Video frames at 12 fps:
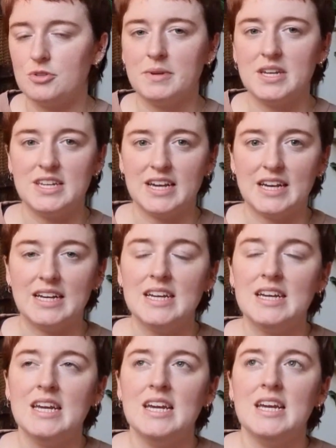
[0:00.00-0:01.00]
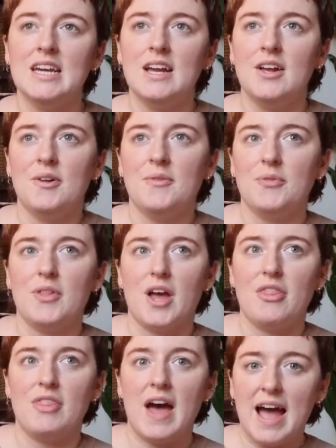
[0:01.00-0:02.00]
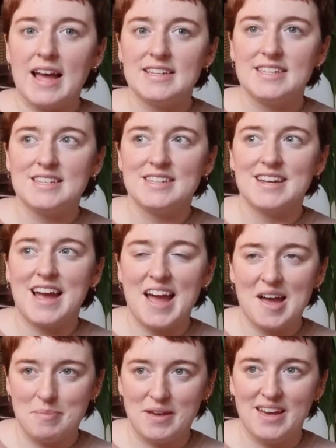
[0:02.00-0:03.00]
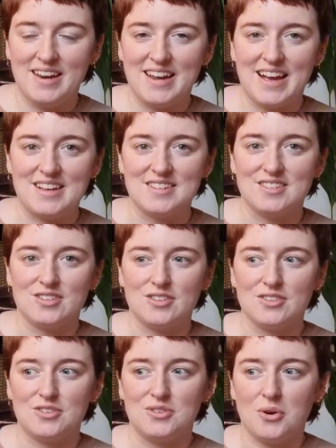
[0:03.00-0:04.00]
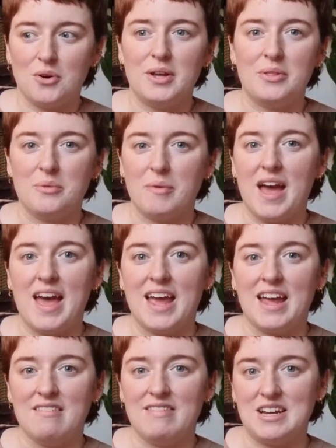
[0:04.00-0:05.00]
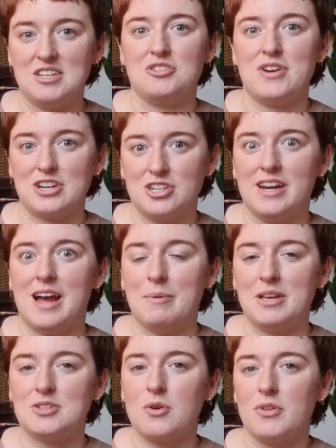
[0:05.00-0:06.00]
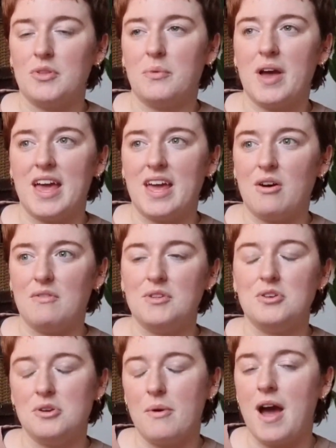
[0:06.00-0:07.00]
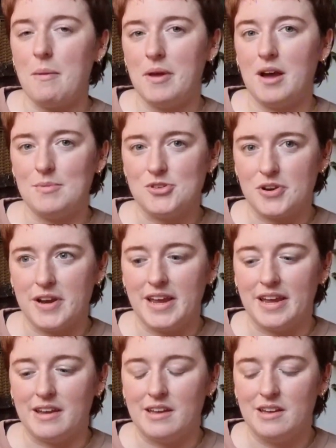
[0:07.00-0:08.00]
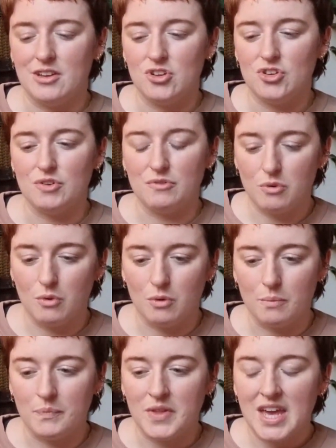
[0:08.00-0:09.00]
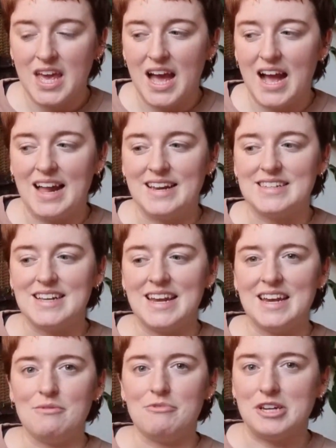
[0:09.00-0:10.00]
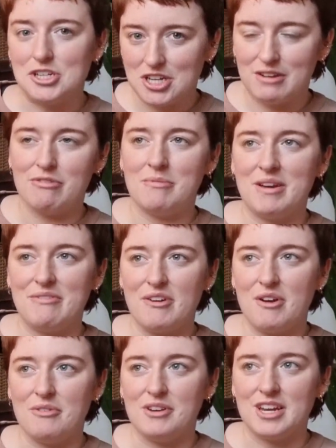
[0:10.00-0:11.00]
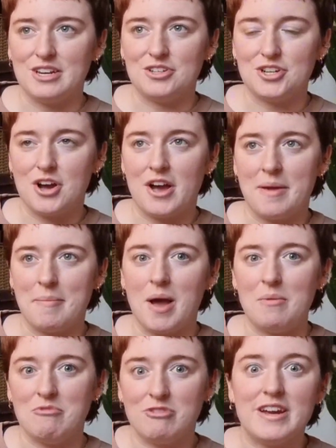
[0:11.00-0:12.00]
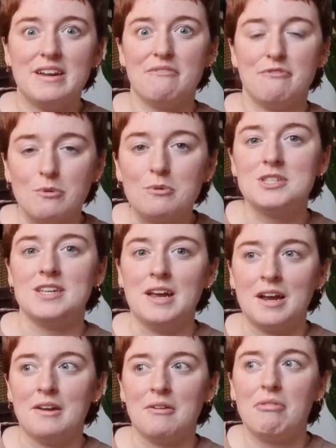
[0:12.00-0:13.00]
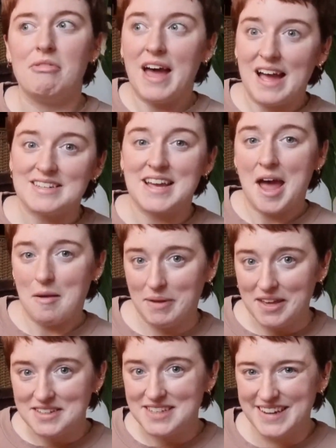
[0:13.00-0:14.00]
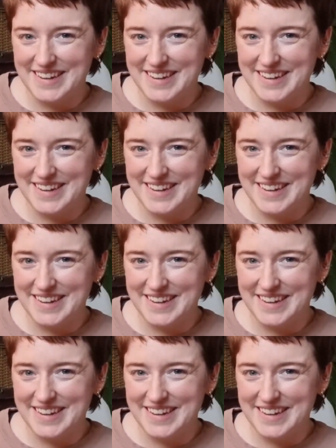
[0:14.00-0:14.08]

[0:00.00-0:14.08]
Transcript: media, that habit has got in the way, that distraction habit has got in the way of the new habit I'm trying to form. And in reaching for my phone each time, I'm reinforcing that habit